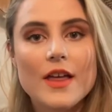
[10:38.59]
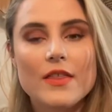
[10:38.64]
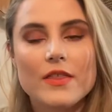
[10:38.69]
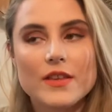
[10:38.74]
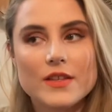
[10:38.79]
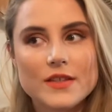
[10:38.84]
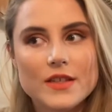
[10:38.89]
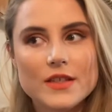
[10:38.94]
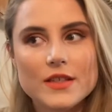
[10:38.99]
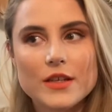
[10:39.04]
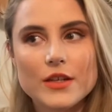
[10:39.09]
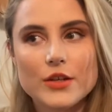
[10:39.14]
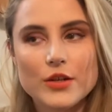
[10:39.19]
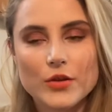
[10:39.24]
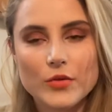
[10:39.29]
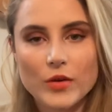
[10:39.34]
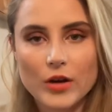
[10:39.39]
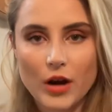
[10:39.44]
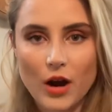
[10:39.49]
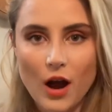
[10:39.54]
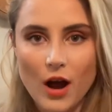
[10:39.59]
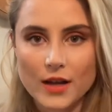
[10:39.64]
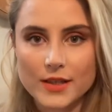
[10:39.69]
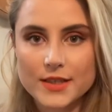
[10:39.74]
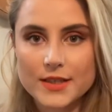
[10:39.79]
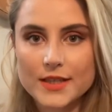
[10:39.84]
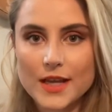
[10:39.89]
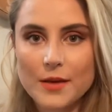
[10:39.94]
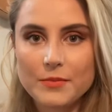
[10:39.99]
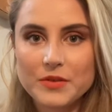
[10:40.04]
This is a newer
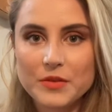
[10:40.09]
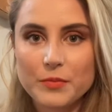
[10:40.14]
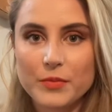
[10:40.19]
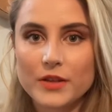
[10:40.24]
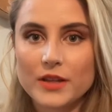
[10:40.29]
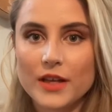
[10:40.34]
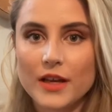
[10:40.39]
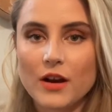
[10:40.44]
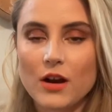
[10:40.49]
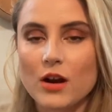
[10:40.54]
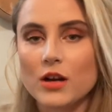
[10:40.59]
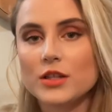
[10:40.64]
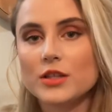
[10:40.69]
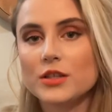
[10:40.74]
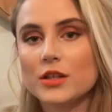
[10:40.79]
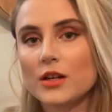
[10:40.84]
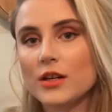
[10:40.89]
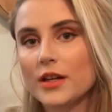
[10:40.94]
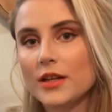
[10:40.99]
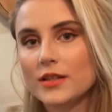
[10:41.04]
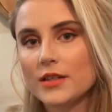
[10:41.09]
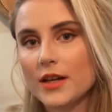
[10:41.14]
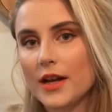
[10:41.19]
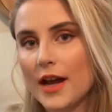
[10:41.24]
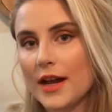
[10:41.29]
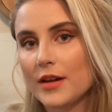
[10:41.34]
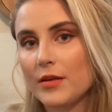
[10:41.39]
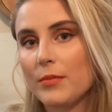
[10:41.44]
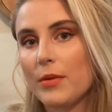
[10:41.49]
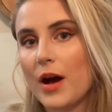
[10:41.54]
concept, but they are starting to
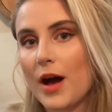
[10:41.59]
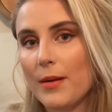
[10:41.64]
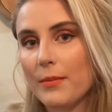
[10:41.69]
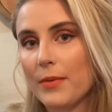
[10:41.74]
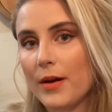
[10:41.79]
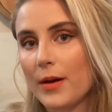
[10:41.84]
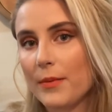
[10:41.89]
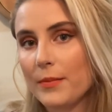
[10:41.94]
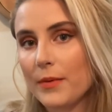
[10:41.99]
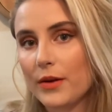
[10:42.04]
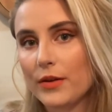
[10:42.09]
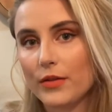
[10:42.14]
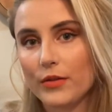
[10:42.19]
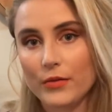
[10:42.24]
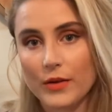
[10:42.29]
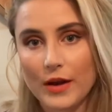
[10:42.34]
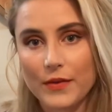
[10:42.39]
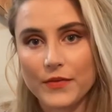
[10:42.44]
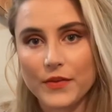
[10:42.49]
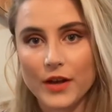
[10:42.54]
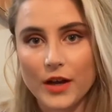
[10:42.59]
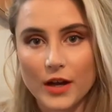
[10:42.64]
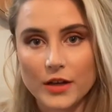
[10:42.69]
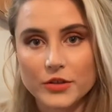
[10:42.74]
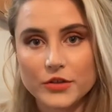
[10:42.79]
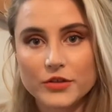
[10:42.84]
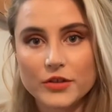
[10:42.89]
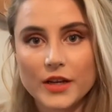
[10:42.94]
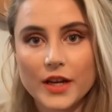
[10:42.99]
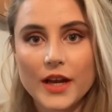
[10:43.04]
kind of pop up throughout the
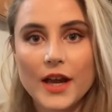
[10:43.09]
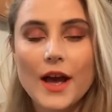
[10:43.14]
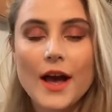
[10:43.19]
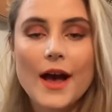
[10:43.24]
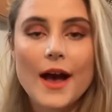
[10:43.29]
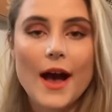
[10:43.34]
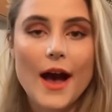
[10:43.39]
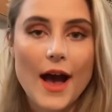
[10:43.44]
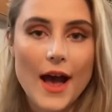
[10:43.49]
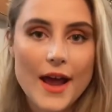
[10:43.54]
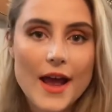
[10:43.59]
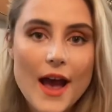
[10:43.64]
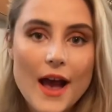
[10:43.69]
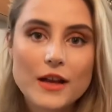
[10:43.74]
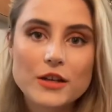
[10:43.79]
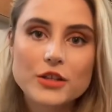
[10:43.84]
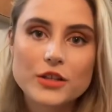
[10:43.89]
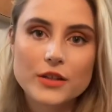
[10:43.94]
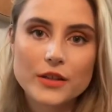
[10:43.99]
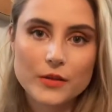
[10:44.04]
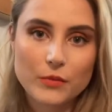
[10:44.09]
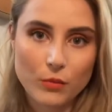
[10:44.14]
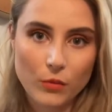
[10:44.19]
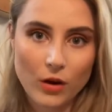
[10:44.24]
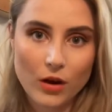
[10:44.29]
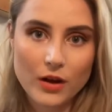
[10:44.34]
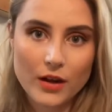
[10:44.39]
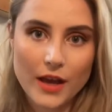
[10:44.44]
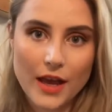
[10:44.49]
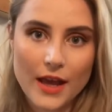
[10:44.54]
country. I actually
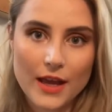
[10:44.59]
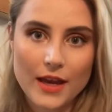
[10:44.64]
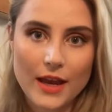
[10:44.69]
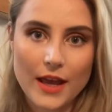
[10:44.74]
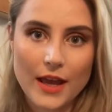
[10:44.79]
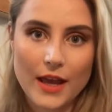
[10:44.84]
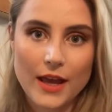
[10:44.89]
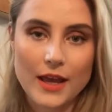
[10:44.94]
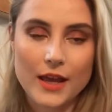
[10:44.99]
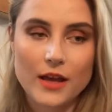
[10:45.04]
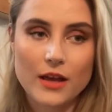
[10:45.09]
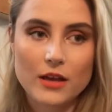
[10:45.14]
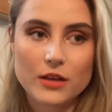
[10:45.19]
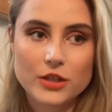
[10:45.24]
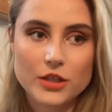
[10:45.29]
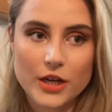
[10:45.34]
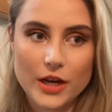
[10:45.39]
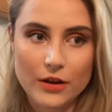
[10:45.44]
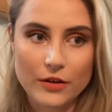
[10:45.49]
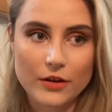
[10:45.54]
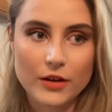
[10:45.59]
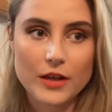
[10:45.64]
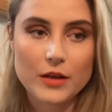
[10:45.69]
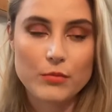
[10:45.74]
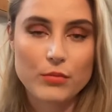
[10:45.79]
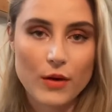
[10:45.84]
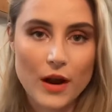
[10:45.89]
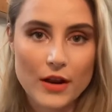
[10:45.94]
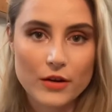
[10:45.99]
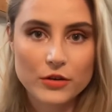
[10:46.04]
work at a charity
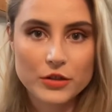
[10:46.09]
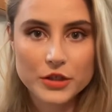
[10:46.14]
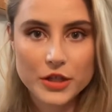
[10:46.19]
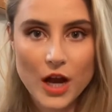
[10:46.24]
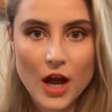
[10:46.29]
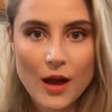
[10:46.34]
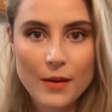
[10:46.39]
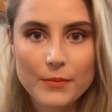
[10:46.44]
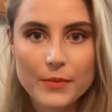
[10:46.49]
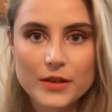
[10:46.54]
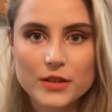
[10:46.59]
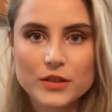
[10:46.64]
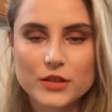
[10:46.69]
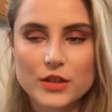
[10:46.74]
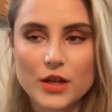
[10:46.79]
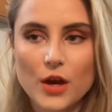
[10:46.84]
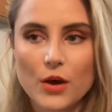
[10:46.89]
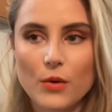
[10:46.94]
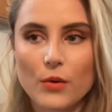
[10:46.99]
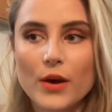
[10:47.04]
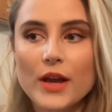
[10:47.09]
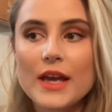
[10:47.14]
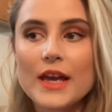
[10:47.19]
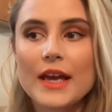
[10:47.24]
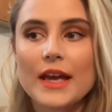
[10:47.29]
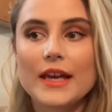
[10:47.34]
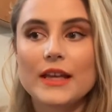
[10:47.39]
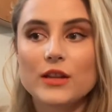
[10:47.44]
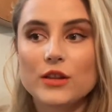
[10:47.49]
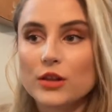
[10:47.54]
bridal shop, so
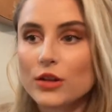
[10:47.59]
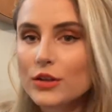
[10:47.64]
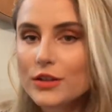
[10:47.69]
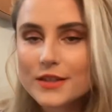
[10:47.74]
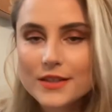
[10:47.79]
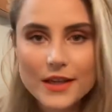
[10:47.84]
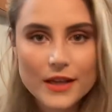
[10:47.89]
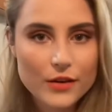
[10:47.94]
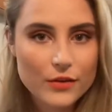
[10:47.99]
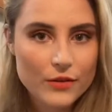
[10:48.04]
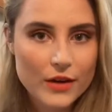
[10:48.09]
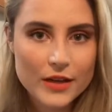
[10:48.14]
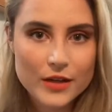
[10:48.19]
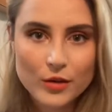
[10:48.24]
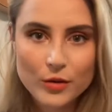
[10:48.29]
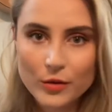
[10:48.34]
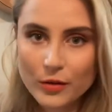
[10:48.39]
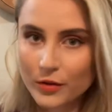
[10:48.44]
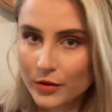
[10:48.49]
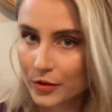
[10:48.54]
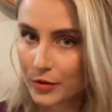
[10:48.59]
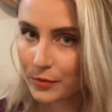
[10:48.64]
it looks like a regular